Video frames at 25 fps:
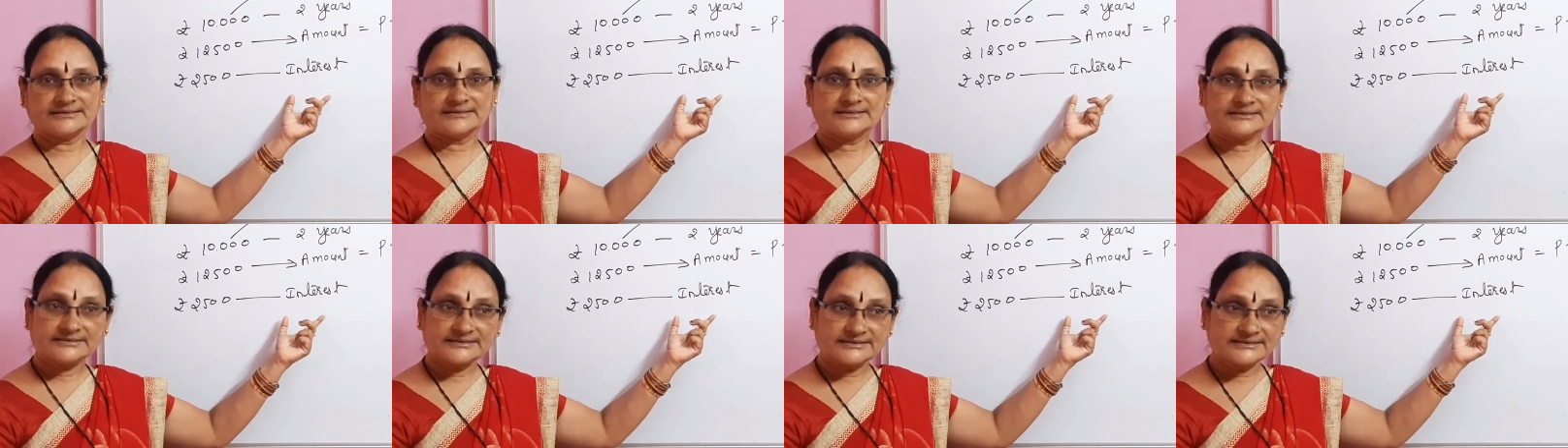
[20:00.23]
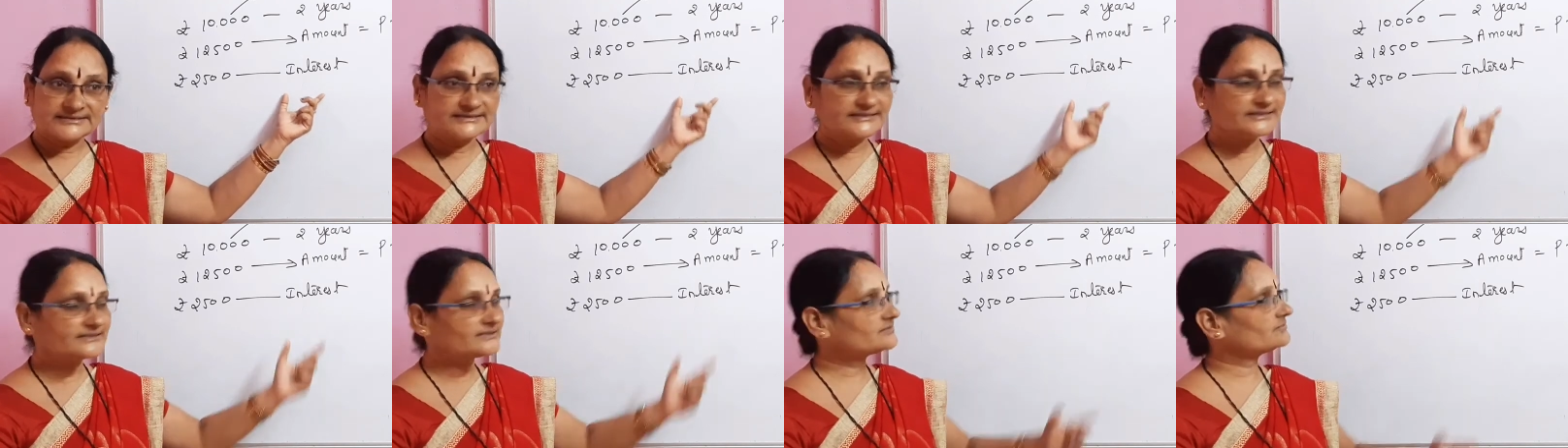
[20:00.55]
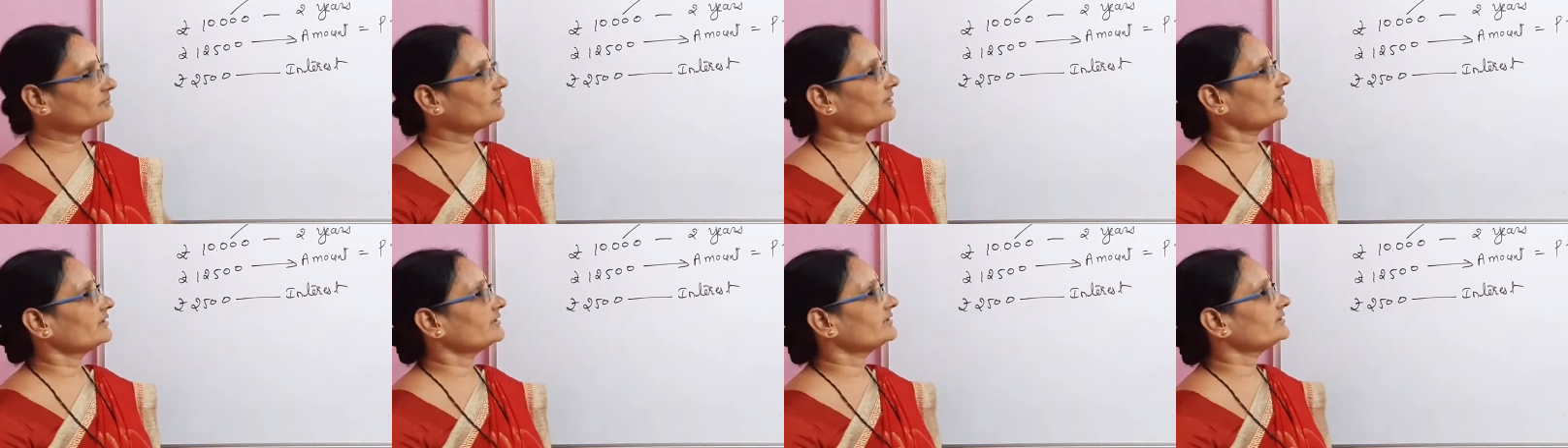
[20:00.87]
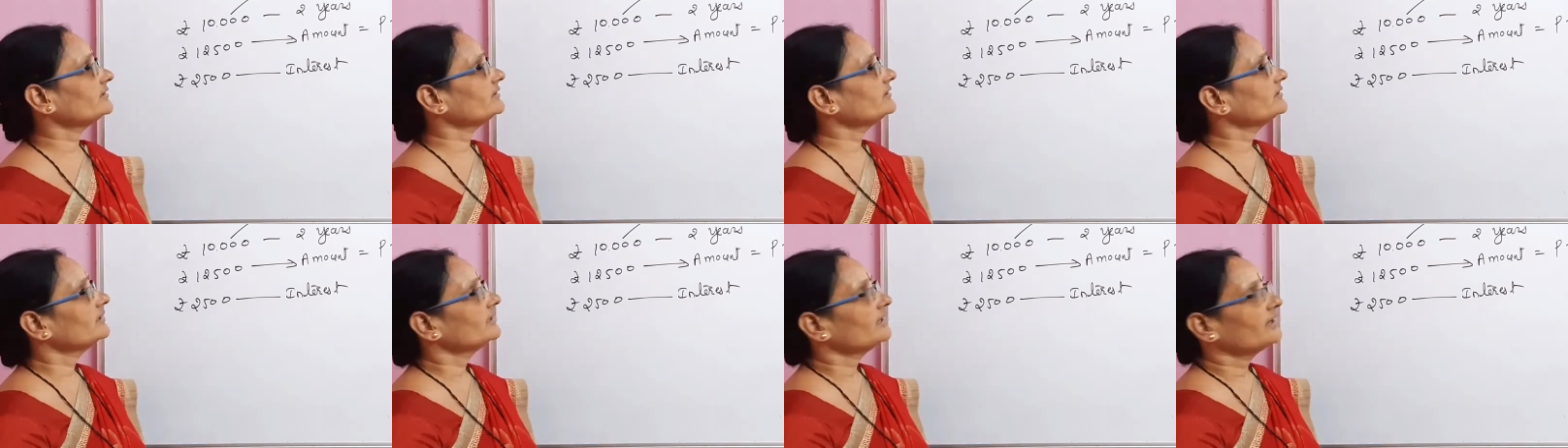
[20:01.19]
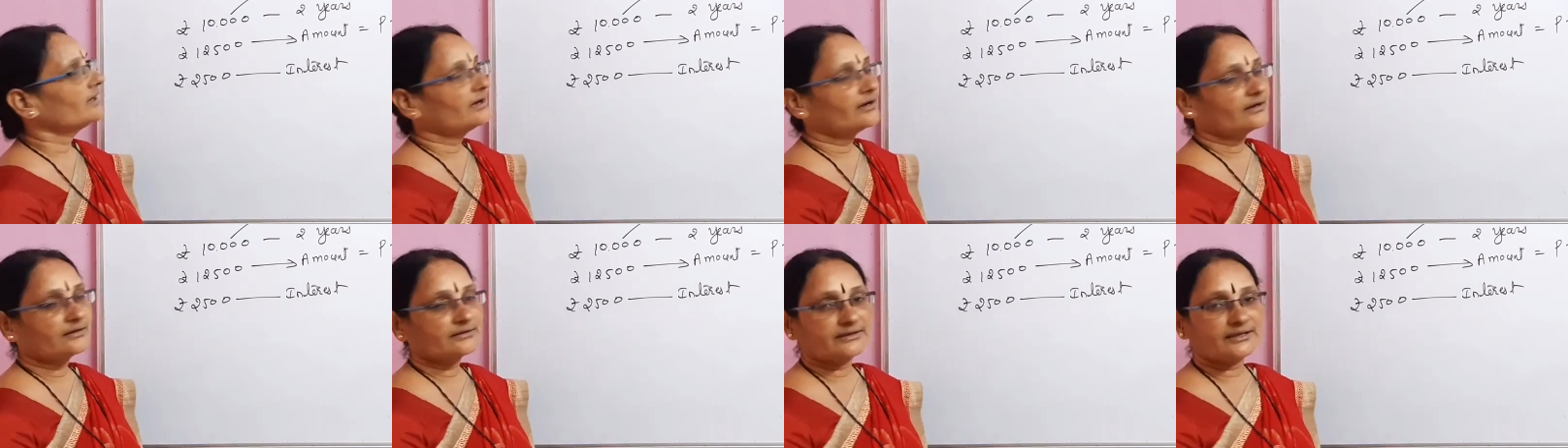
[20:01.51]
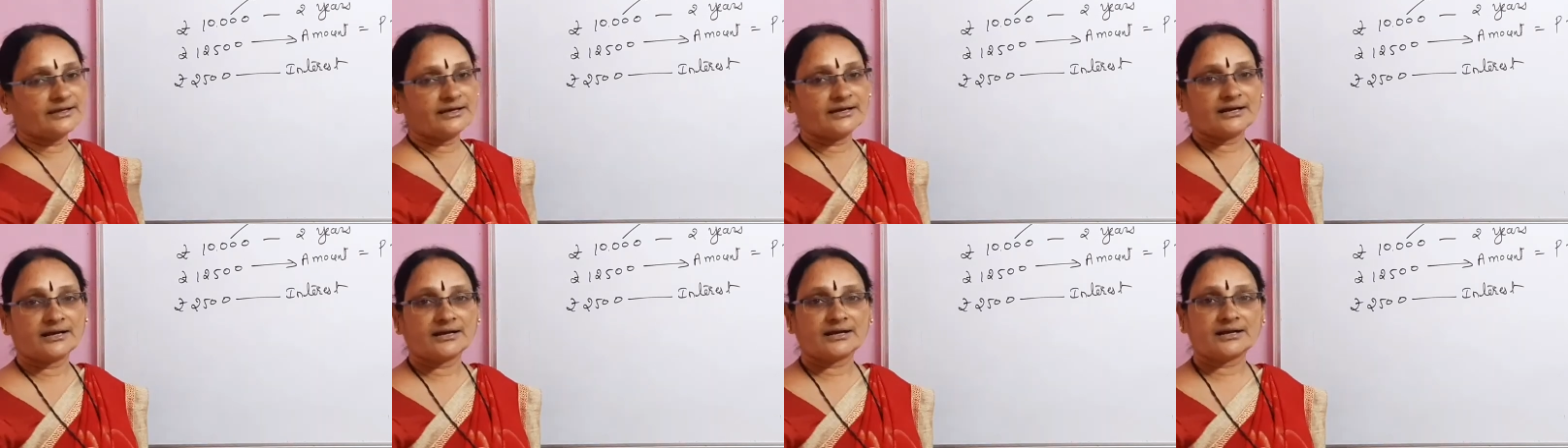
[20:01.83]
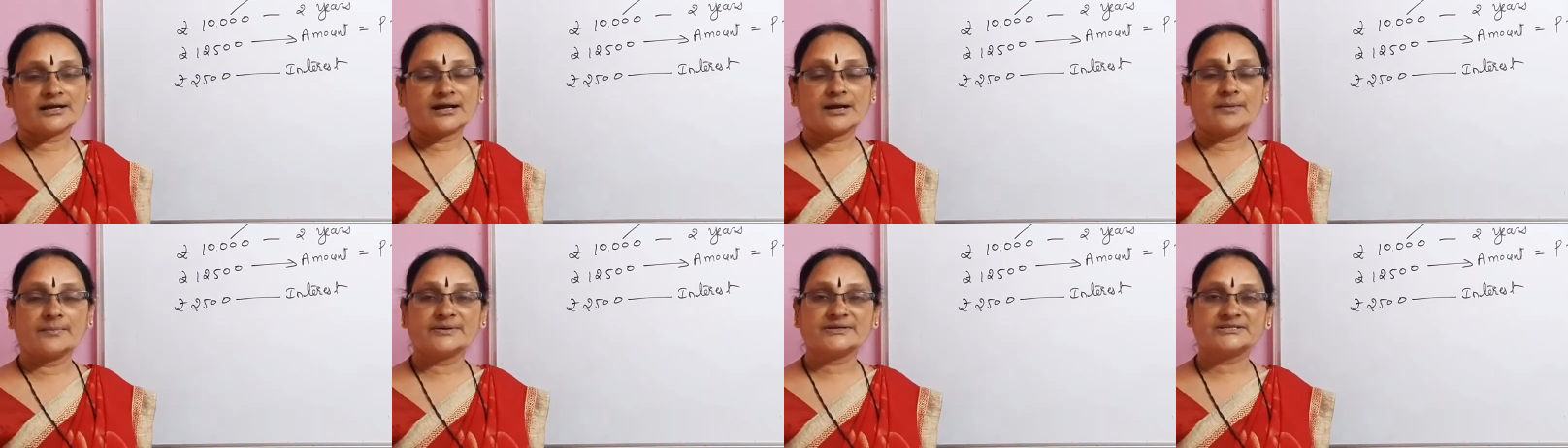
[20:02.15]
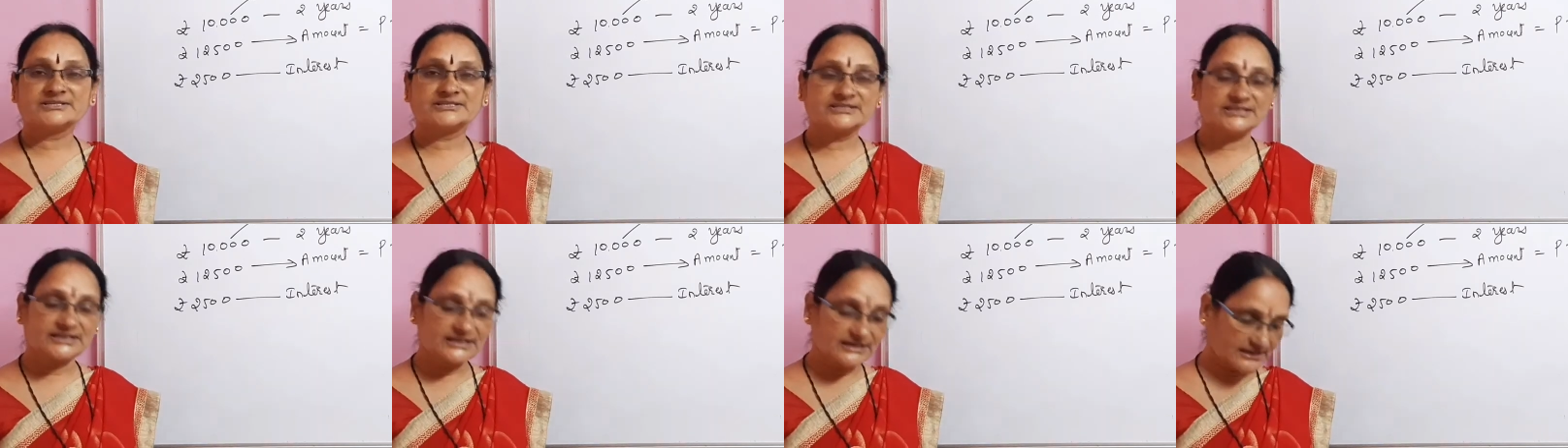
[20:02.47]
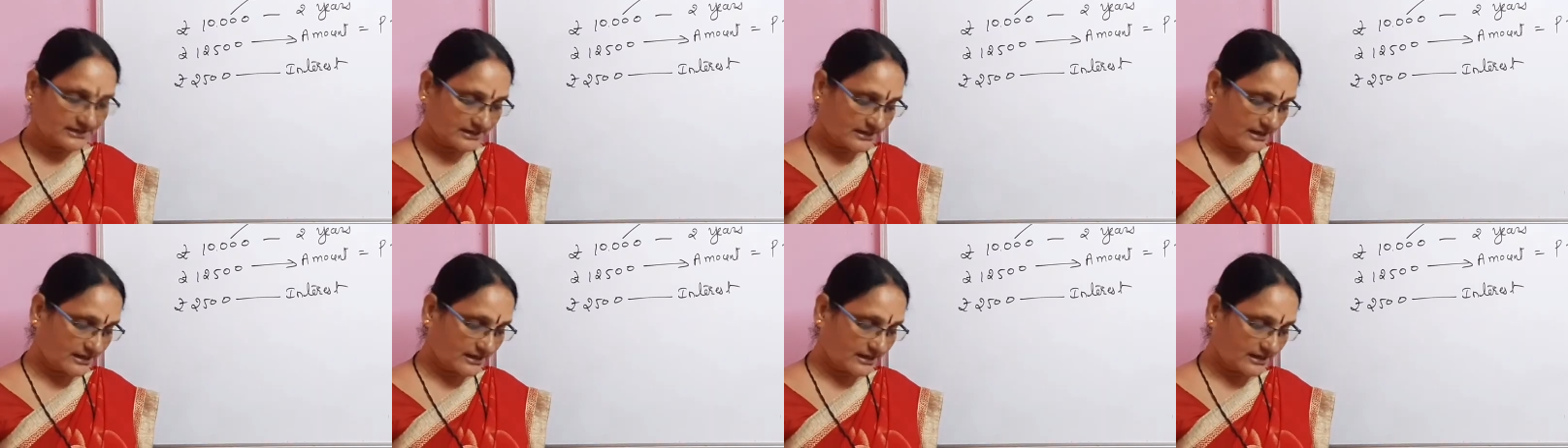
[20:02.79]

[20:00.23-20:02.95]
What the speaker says: This is what the commercial,